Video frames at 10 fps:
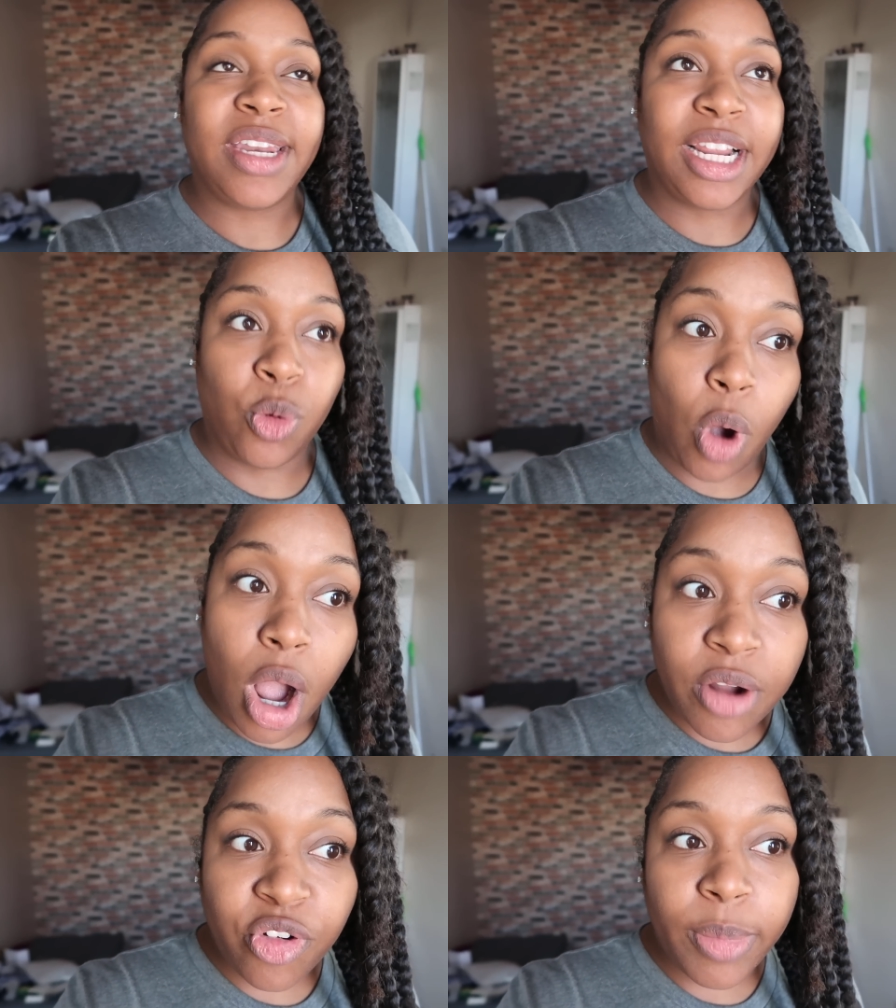and then I
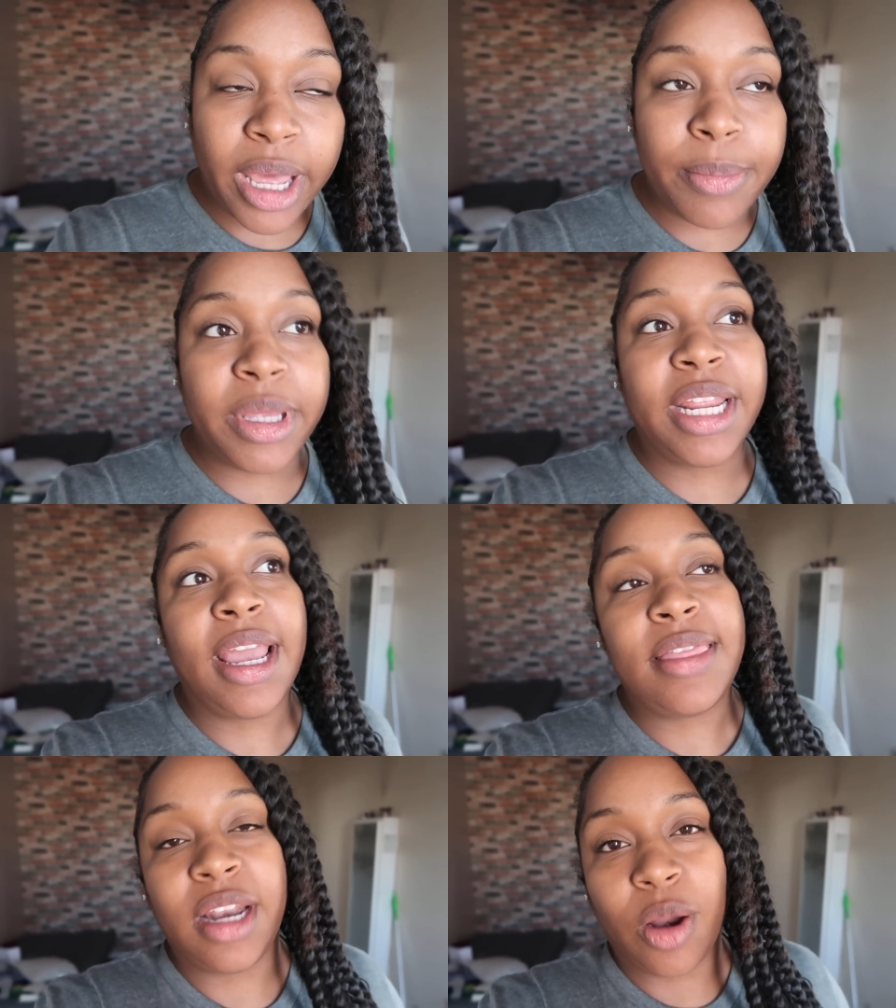walk for about a
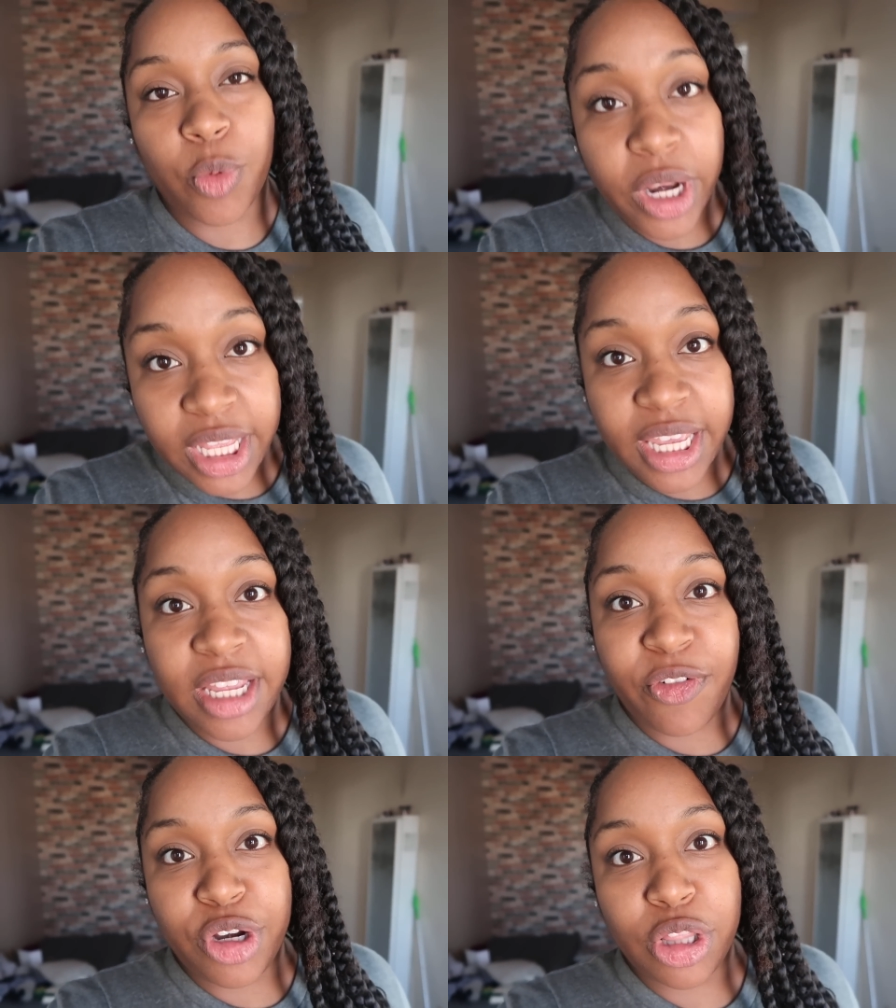minute and then I run
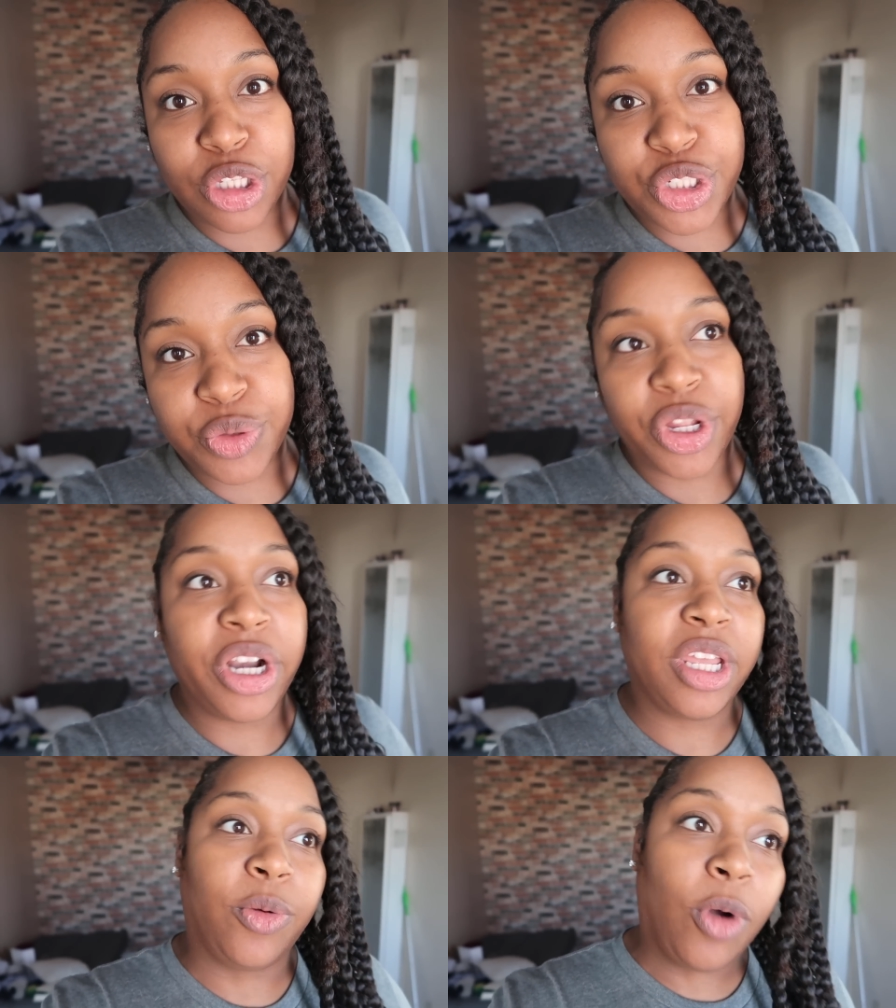again for another
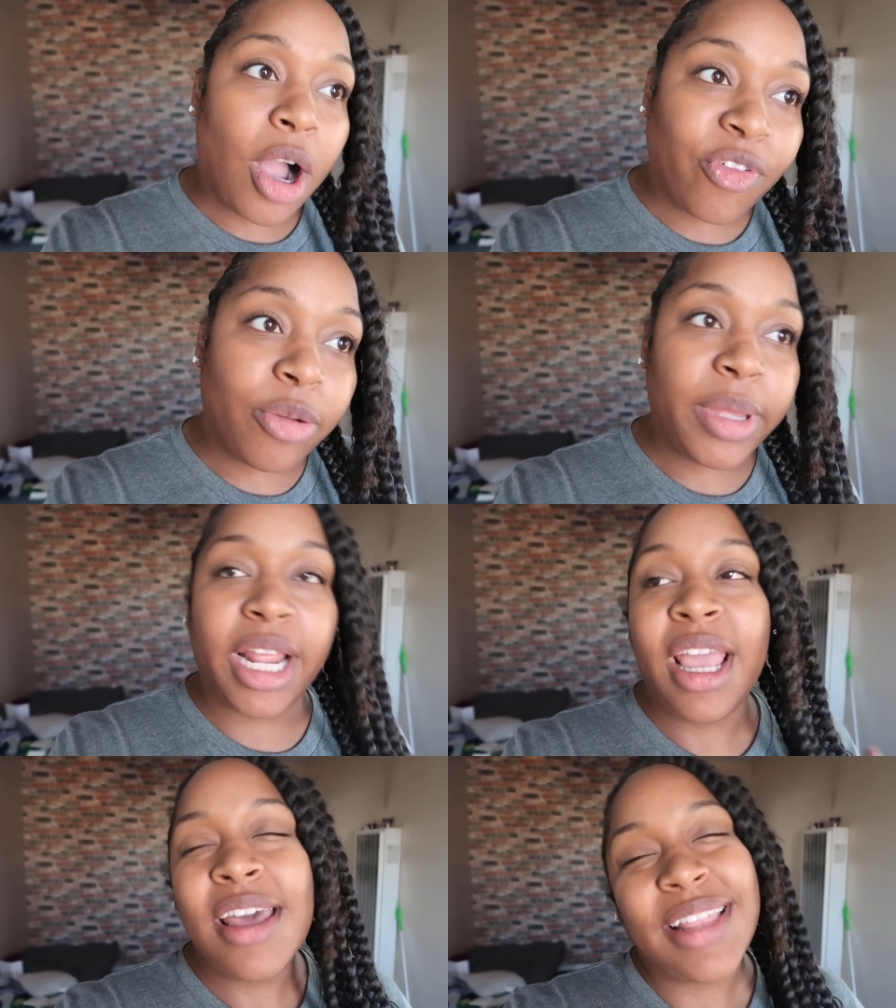2.30 and walk for a
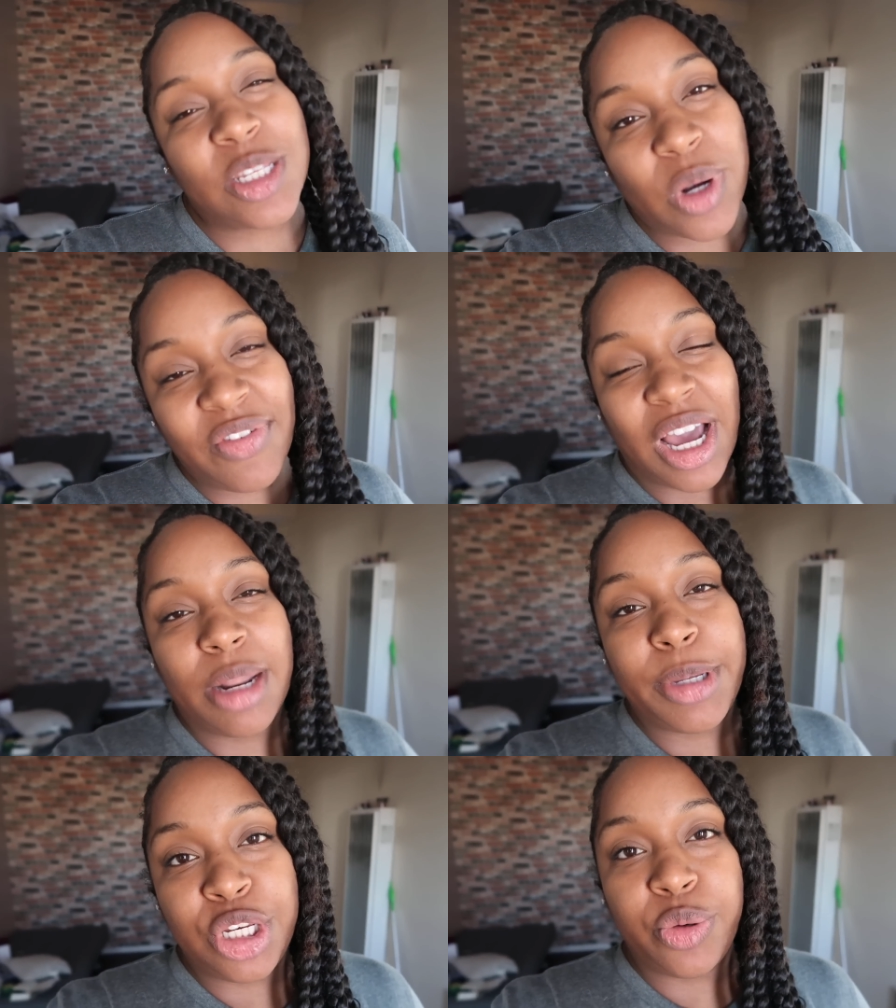minute. That's what I've
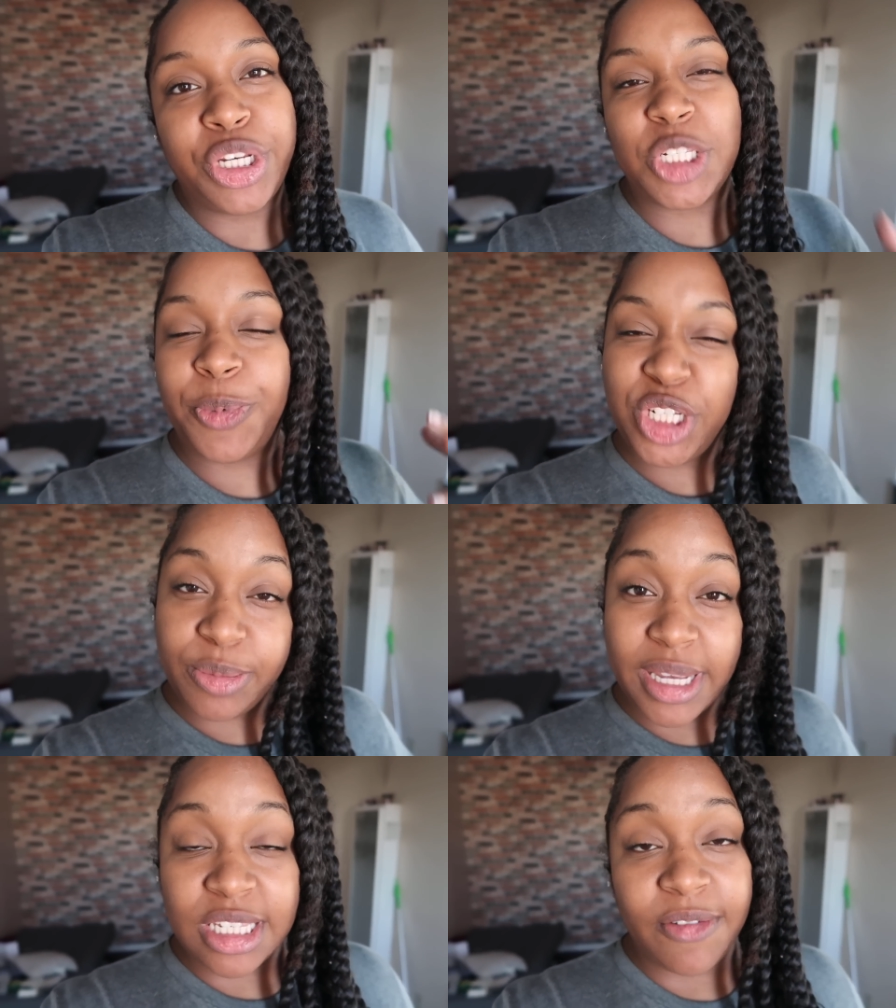kind of been doing, just
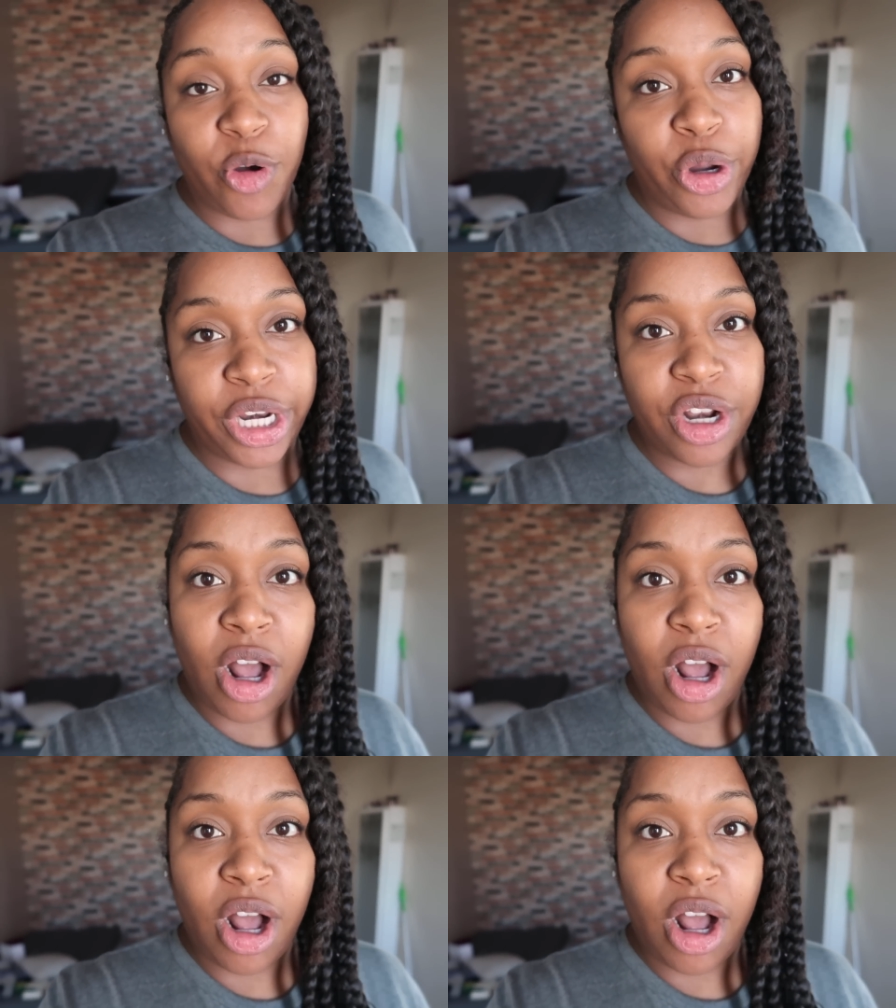pushing myself on and